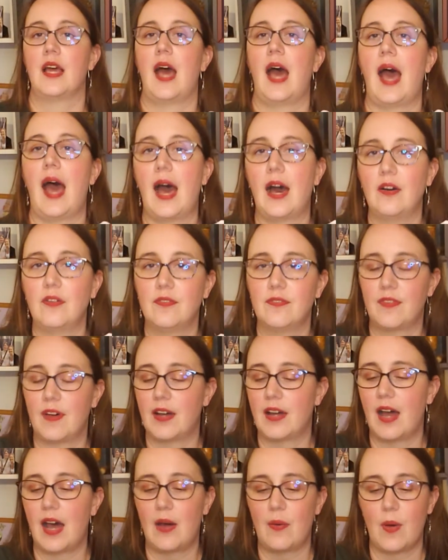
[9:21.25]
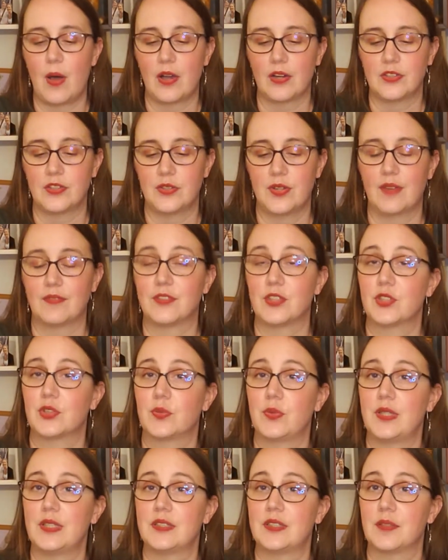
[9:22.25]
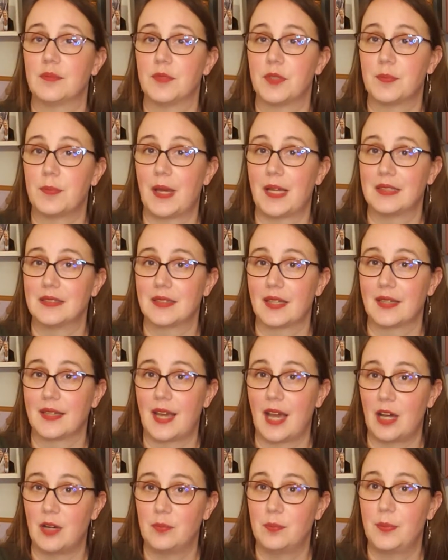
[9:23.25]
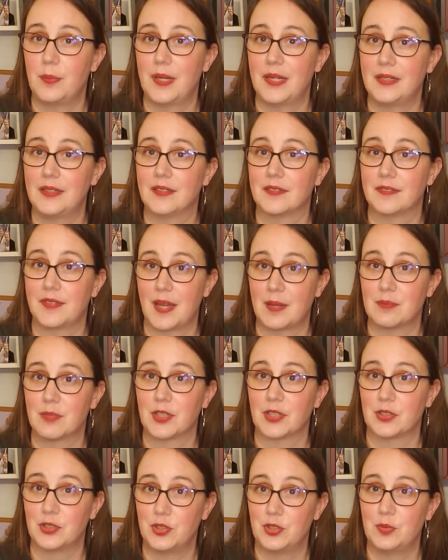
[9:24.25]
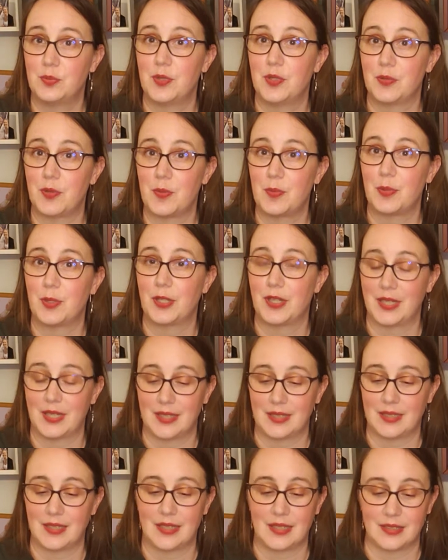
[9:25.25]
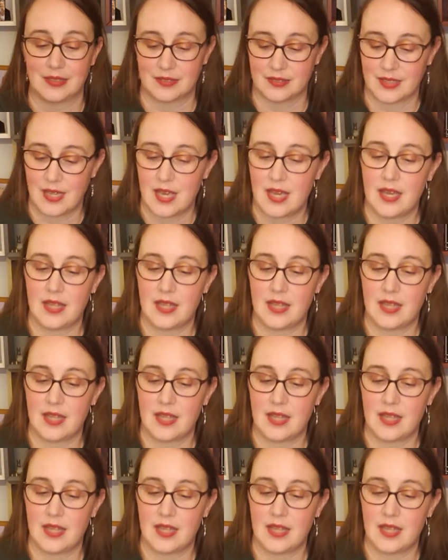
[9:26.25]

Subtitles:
how hard you have to squeeze them depends on how big the fabric tube that we put it in is.